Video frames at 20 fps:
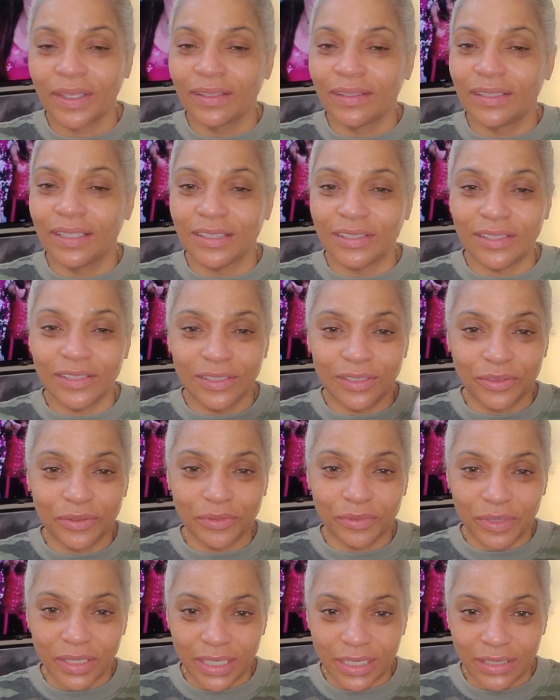This is the
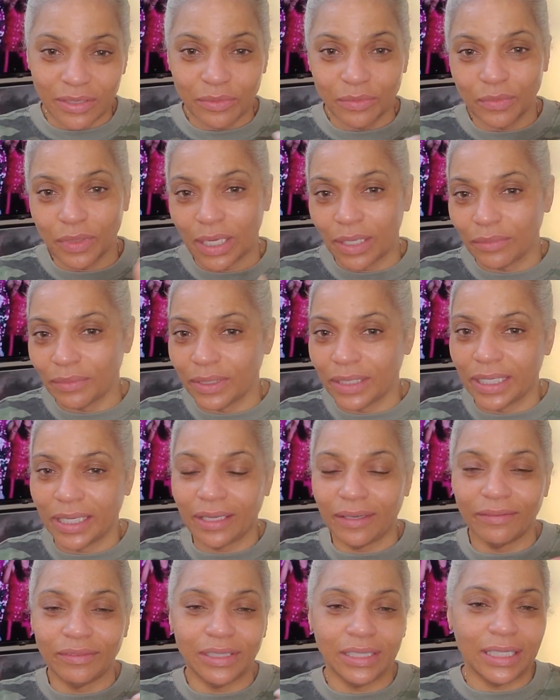reason why we
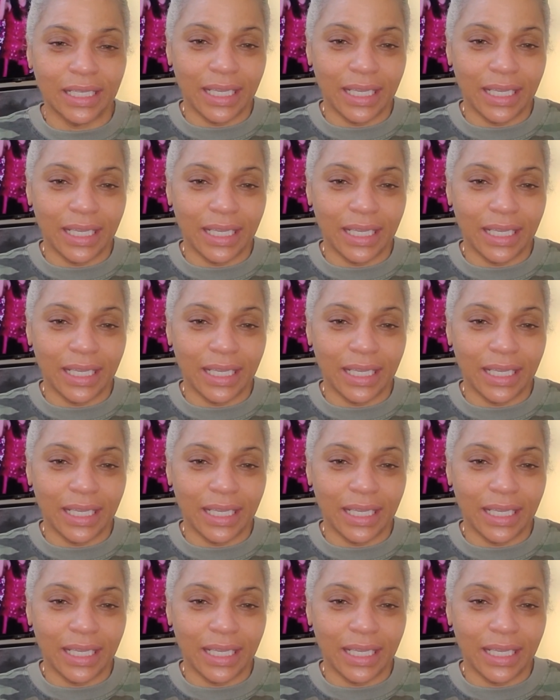have the